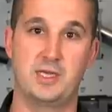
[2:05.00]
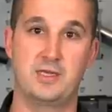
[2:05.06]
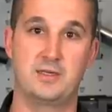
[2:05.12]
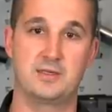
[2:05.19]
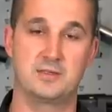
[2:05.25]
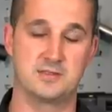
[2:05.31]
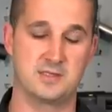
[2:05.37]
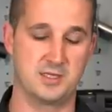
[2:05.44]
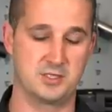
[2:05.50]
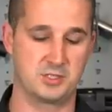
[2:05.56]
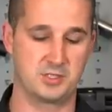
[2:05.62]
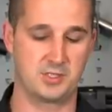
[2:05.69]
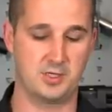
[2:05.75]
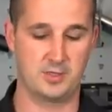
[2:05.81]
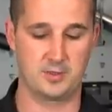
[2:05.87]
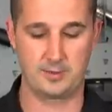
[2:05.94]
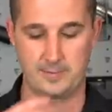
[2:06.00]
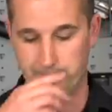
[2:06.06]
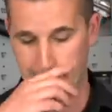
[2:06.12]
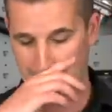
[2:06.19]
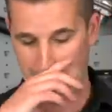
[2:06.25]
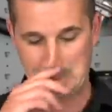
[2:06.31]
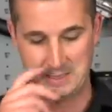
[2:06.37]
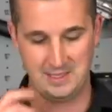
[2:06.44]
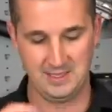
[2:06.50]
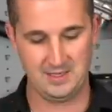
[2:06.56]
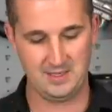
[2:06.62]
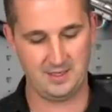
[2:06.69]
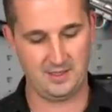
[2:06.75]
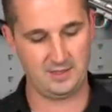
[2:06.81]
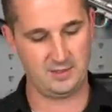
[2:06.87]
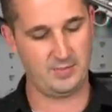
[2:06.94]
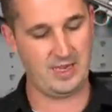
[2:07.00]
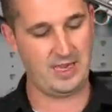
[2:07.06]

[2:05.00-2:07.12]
anodization color. Uh, the